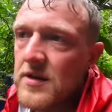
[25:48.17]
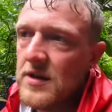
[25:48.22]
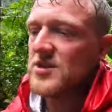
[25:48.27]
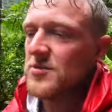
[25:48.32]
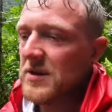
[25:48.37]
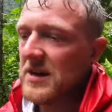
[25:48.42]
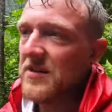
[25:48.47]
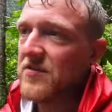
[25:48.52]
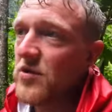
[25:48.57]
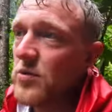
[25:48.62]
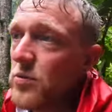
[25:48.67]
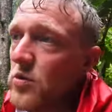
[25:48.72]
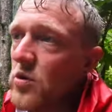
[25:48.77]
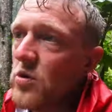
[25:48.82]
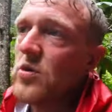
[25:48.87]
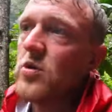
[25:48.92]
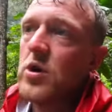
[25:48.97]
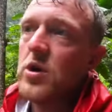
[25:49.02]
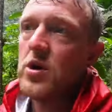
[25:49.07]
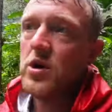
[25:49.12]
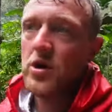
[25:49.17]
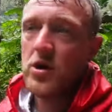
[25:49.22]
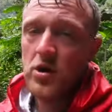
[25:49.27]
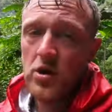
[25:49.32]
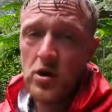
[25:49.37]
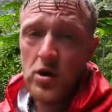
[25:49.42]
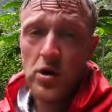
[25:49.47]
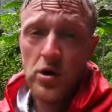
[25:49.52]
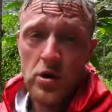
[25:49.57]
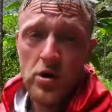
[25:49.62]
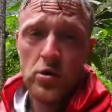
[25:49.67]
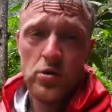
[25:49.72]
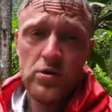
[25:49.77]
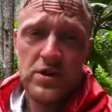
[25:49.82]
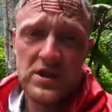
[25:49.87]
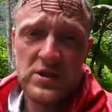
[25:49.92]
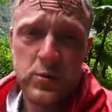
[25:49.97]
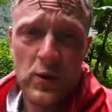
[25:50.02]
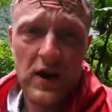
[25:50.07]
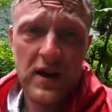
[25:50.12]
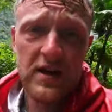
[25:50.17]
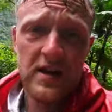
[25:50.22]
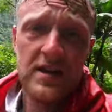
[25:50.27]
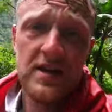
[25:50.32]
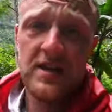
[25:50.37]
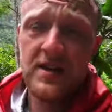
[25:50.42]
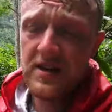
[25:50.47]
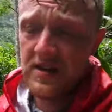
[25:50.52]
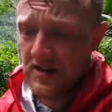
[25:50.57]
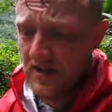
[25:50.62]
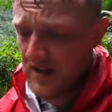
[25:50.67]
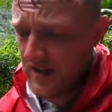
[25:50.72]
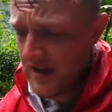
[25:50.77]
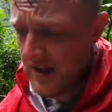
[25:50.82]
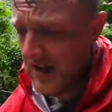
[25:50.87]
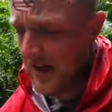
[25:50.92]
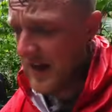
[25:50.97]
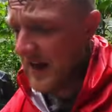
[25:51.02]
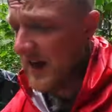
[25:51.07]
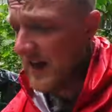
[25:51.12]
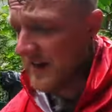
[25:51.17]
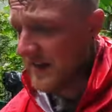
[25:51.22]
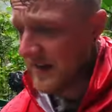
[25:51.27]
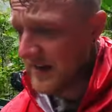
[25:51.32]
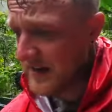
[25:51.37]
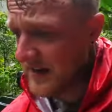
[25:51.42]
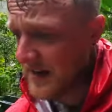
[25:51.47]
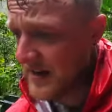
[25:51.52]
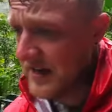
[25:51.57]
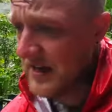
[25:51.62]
So we have to walk all this way, and then